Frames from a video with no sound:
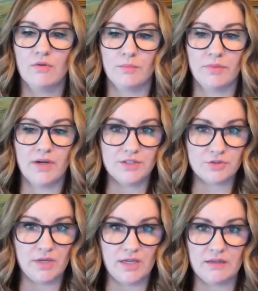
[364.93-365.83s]
or
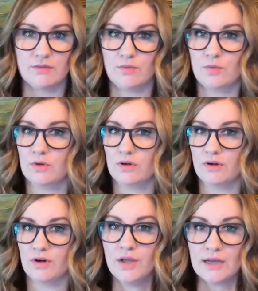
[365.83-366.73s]
punishment
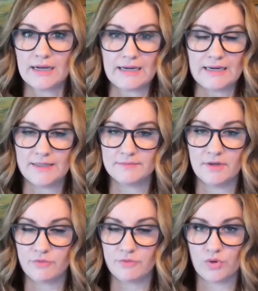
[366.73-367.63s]
or
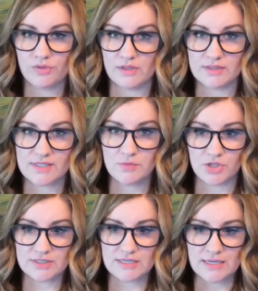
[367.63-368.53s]
for the
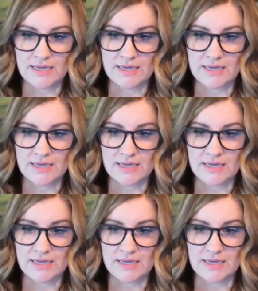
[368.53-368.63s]
subject.